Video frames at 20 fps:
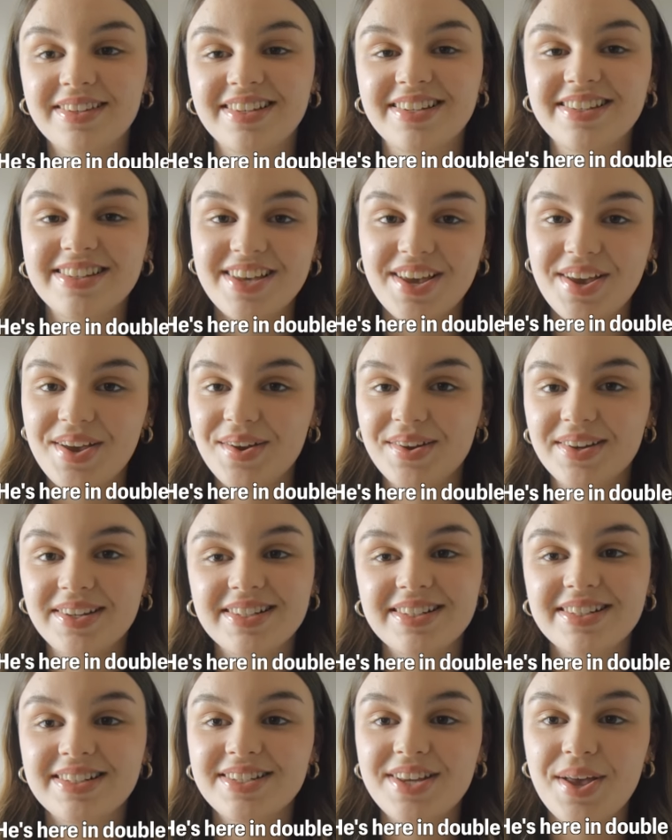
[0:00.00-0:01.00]
He's here
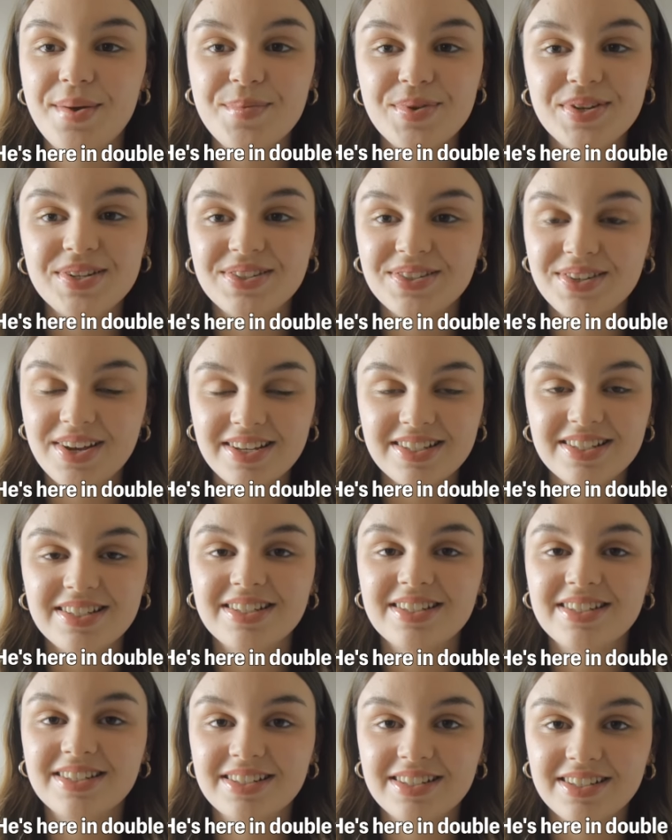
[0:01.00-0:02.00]
in double
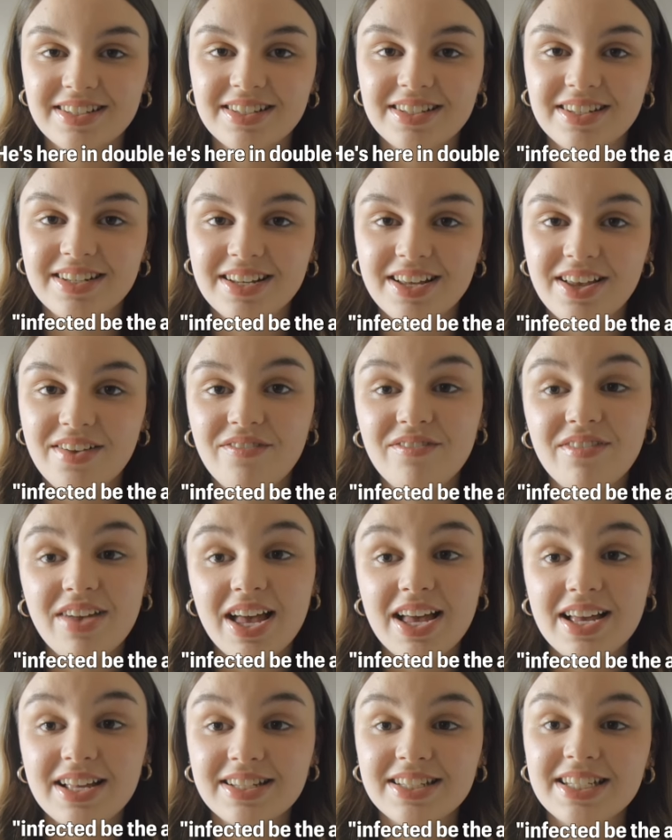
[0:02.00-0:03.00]
trust,
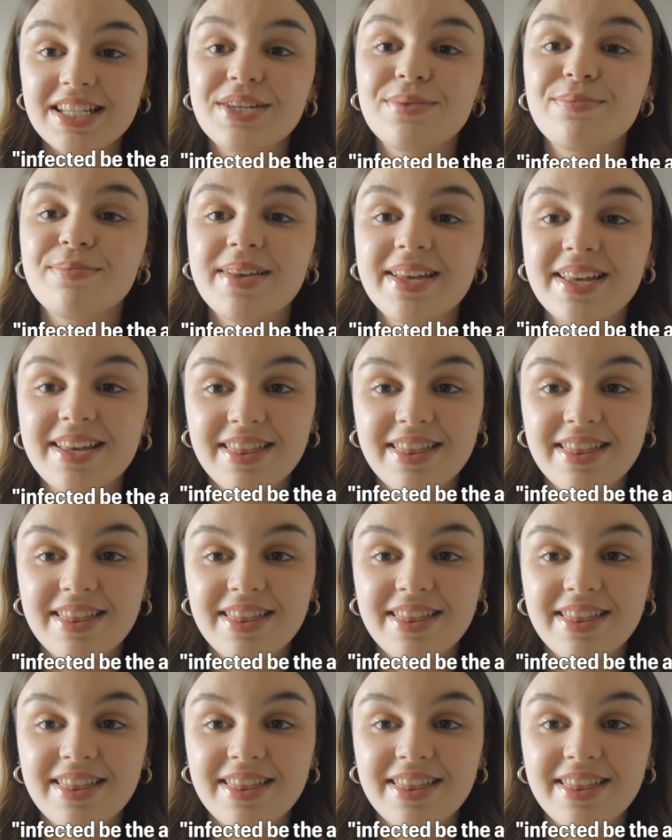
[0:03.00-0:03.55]
infected